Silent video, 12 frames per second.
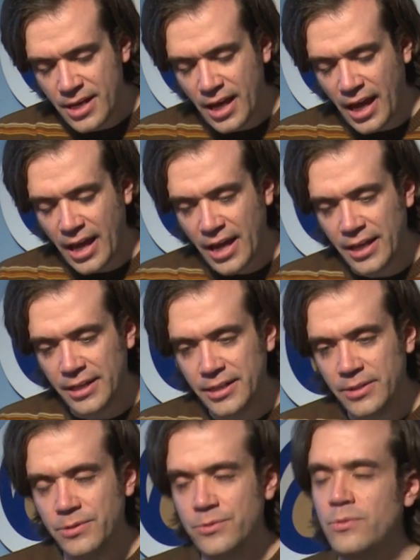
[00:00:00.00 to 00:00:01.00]
And
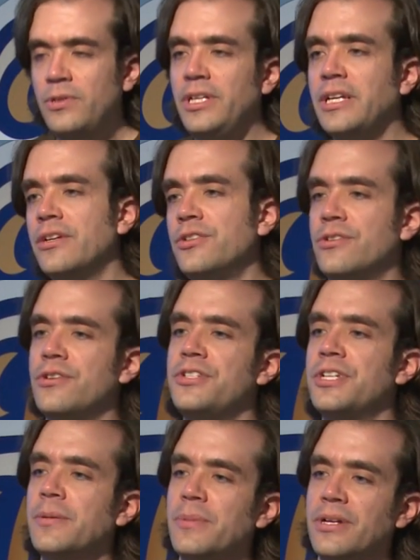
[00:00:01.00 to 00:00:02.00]
it was really
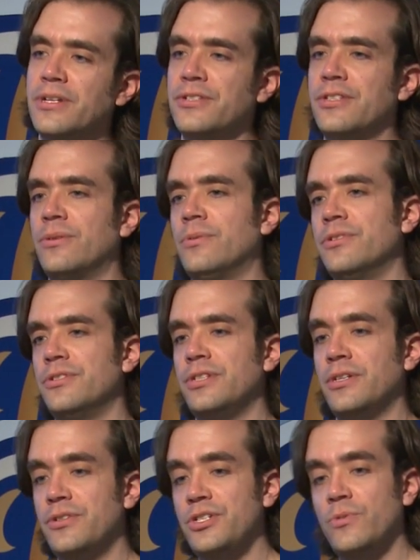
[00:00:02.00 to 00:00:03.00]
interesting because there was, you
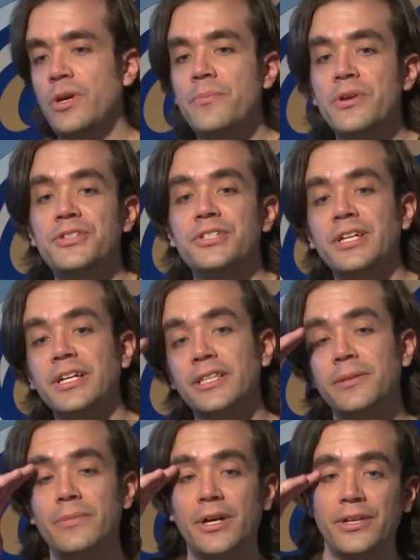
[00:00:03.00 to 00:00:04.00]
know, she went missing and
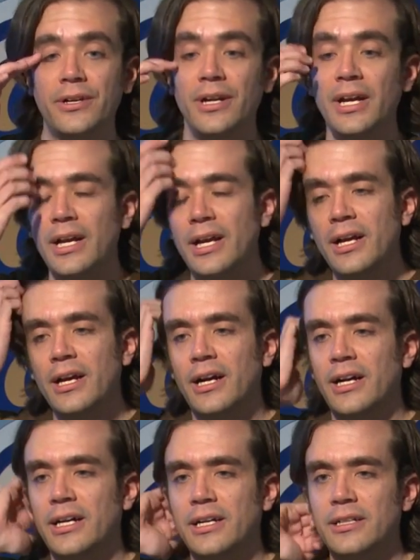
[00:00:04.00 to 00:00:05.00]
the mother,
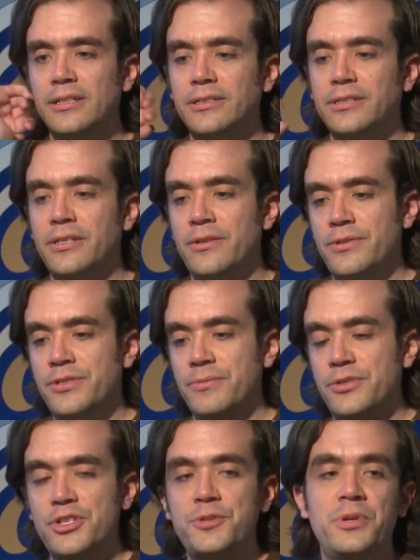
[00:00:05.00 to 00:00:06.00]
uh, there was some
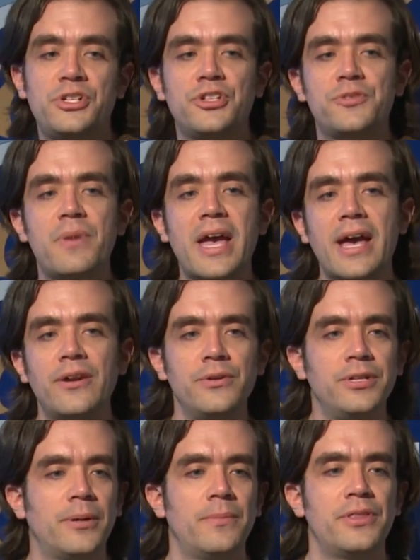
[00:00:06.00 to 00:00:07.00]
suspicious man
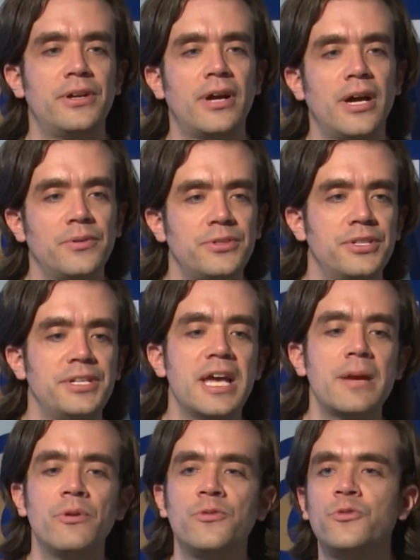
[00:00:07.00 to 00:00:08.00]
who'd come to their house the
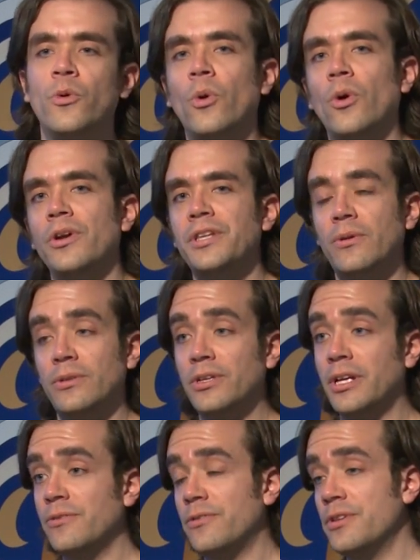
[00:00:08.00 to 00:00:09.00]
day before and they were
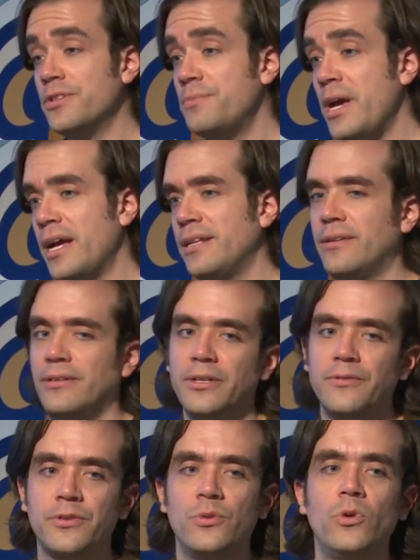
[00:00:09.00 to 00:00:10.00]
looking for this man and they were
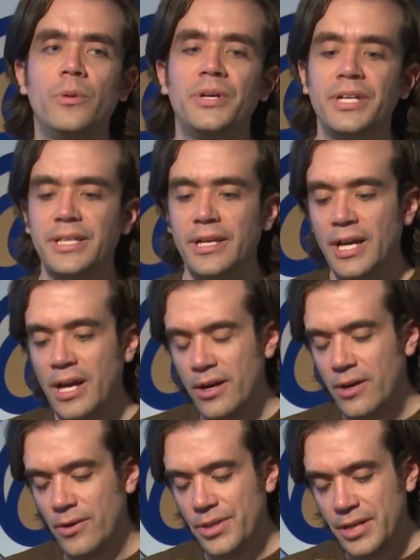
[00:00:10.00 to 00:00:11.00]
looking for the woman and the,
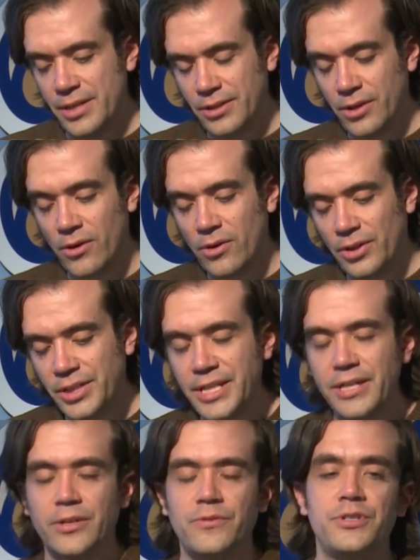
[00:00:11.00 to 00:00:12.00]
or the, the girl and they
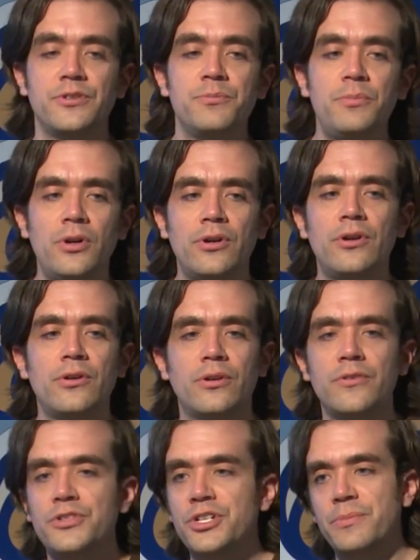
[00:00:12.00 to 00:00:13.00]
didn't know if she was murdered or
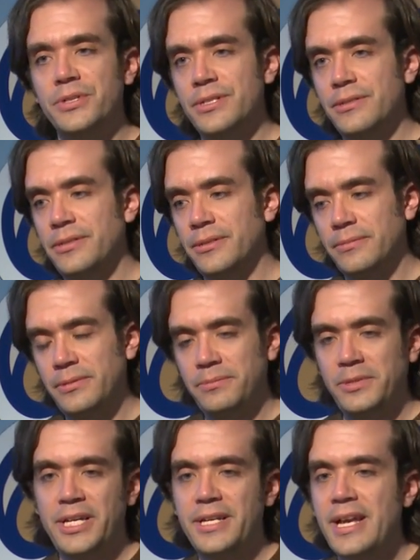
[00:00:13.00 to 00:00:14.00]
if she'd been, you know,
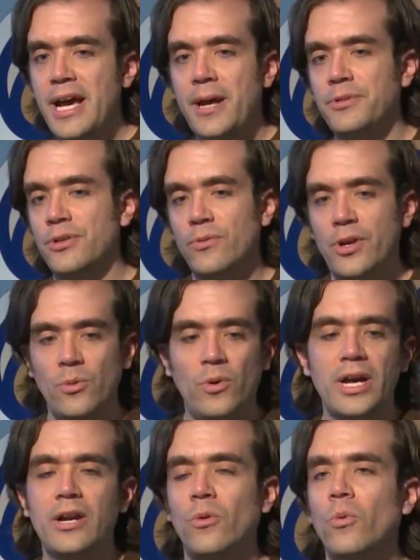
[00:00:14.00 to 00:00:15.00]
kidnapped or run
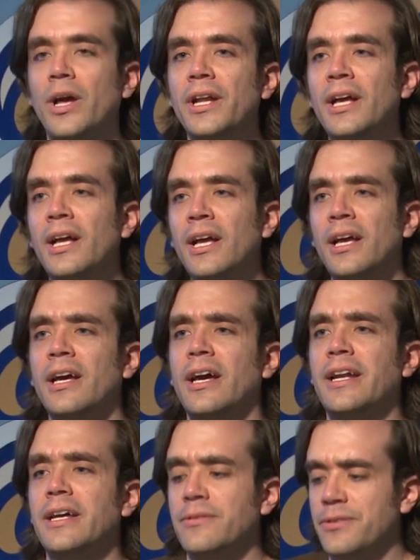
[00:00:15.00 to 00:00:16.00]
away or what
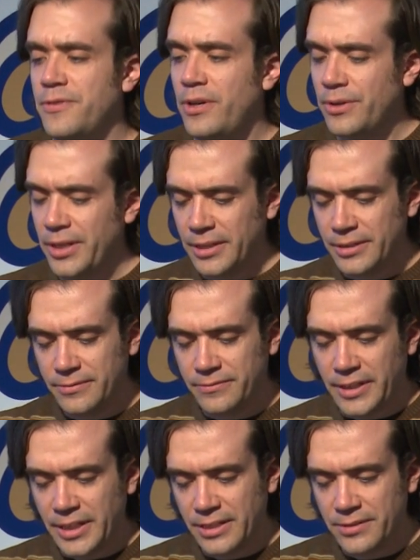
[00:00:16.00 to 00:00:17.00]
and I was finding
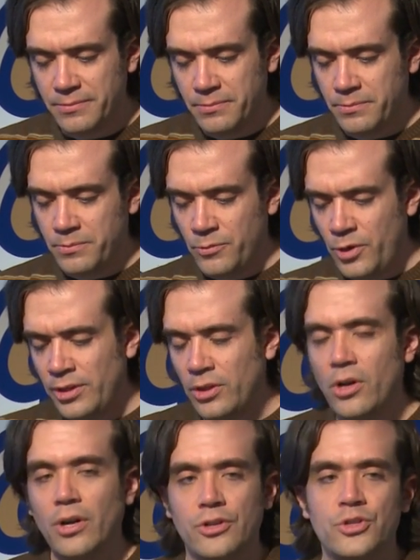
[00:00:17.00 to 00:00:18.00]
finding this very
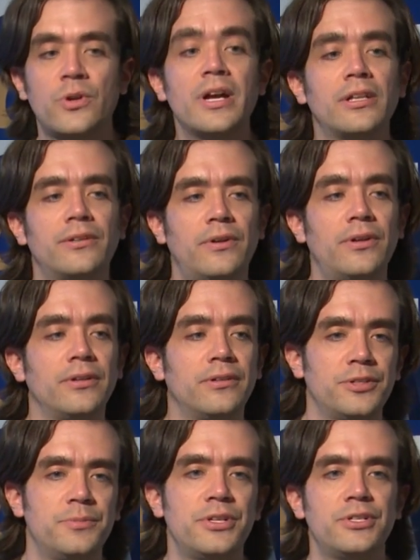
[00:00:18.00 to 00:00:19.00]
long trail of
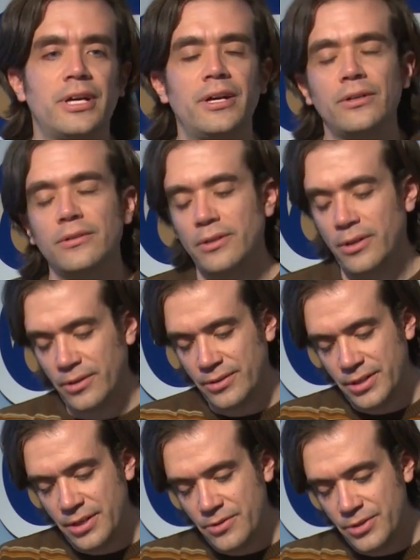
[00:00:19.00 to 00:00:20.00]
articles, much lo longer
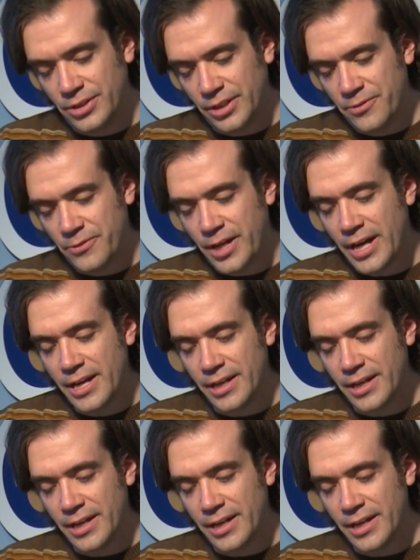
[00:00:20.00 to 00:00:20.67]
than you usually find.